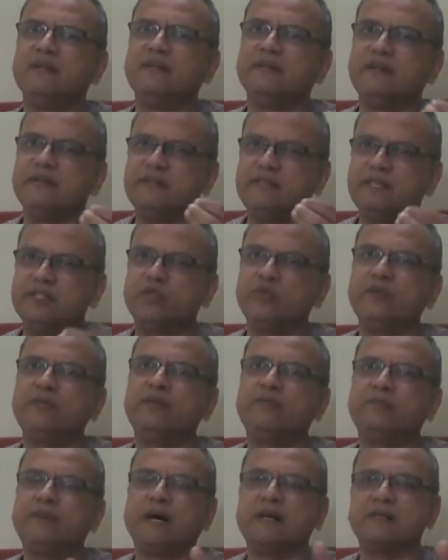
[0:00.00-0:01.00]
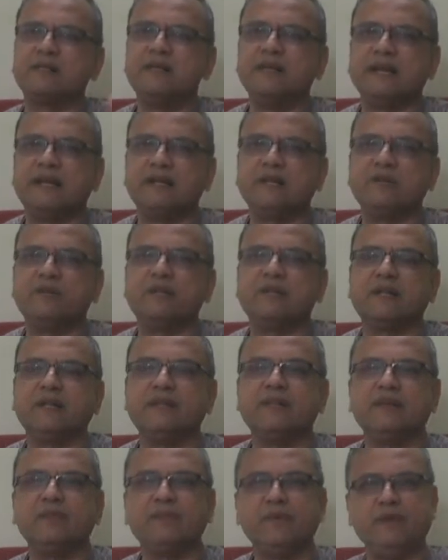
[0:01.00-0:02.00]
They are issuing a pastoral letter to tell
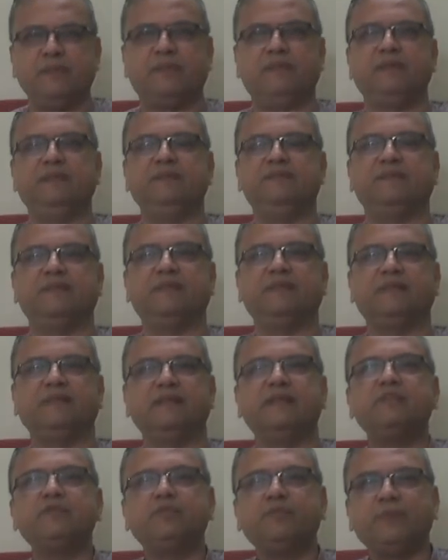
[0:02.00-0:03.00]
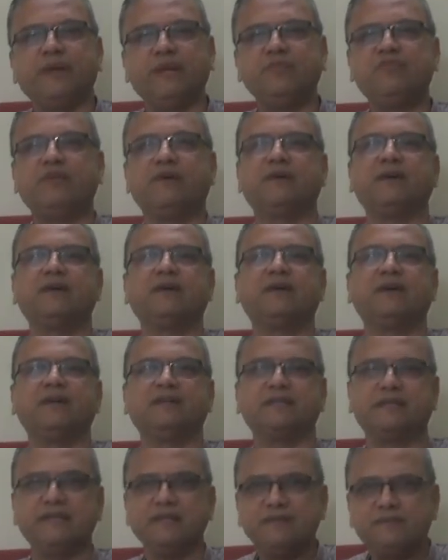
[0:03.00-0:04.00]
their people, let's pray for our
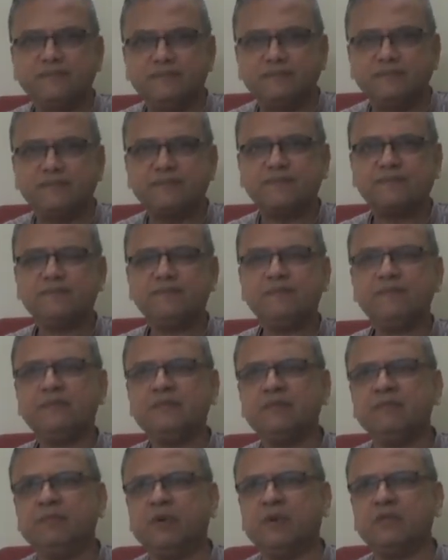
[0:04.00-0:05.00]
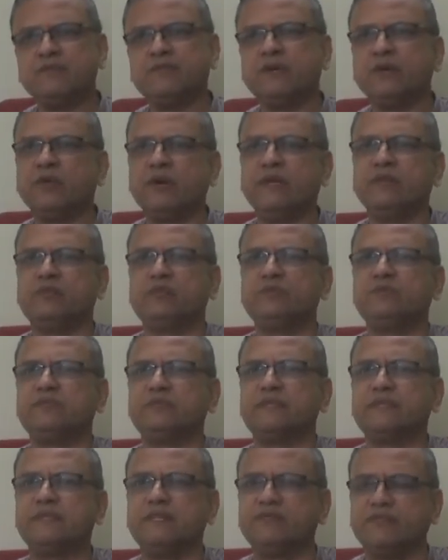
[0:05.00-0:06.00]
country, because we are going through
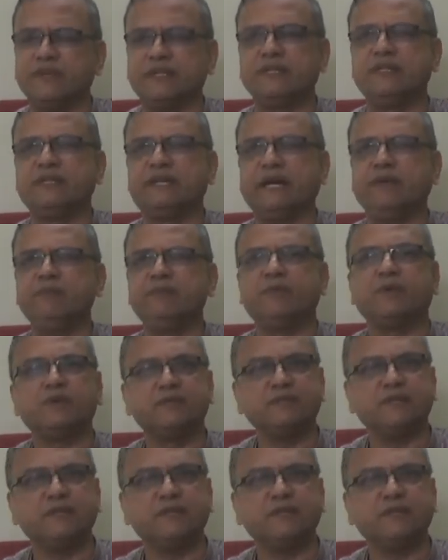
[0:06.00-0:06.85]
certain difficult times, because